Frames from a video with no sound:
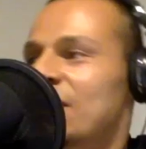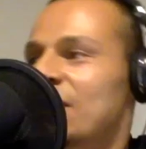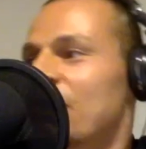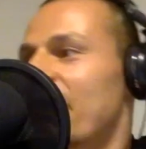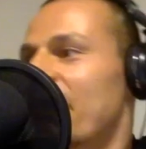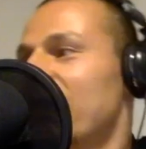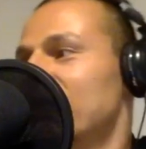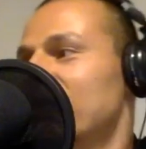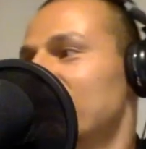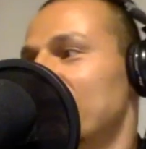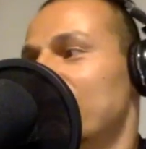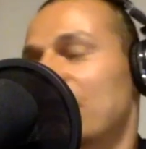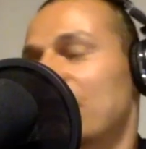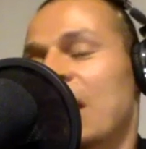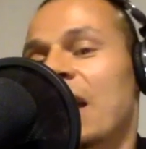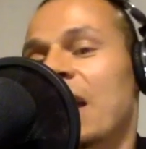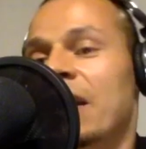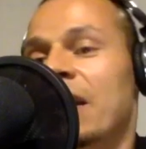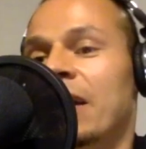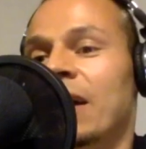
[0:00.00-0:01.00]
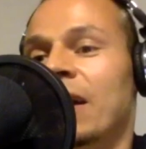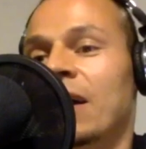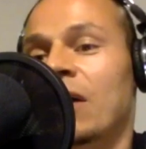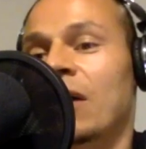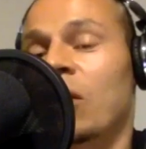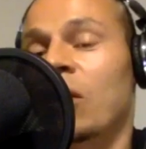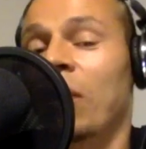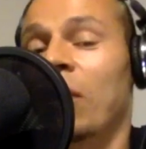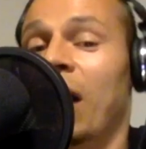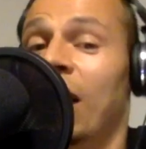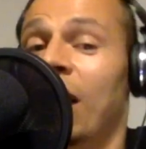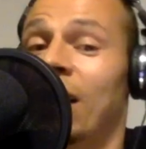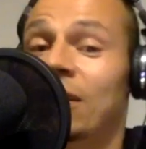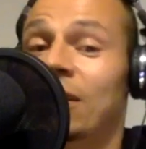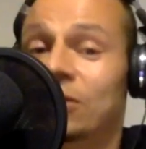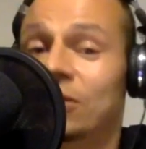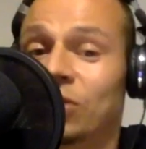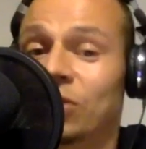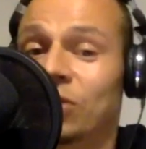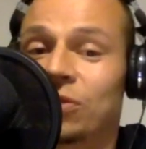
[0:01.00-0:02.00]
amazing. And uh, Omaha
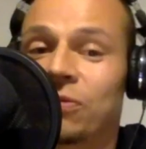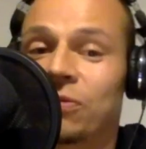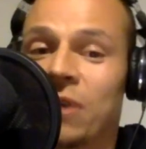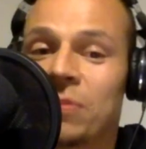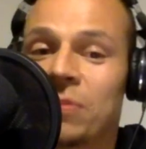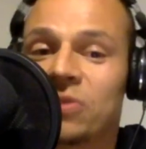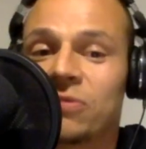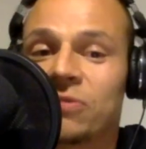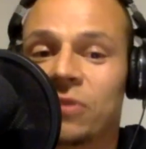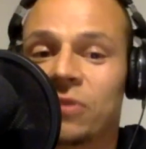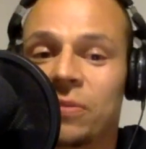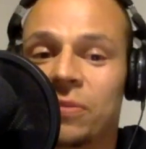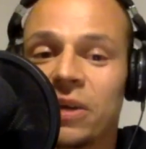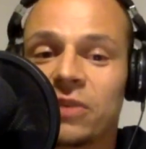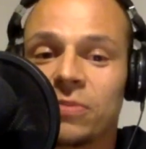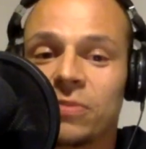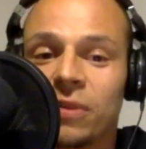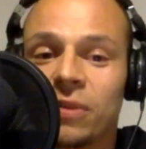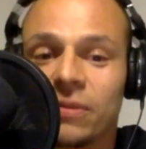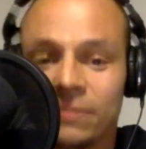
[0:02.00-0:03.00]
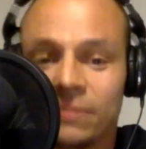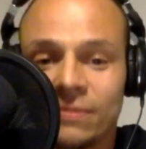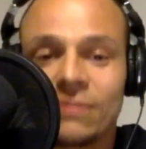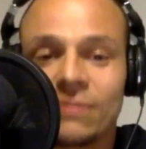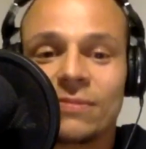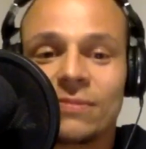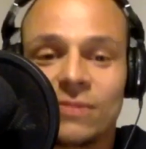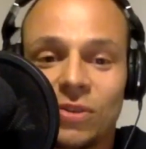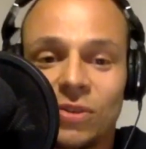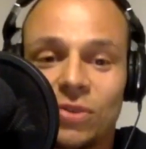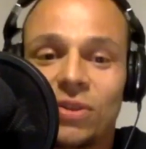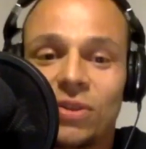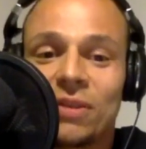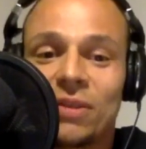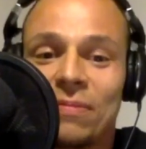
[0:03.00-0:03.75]
is also famous for baseball. You didn't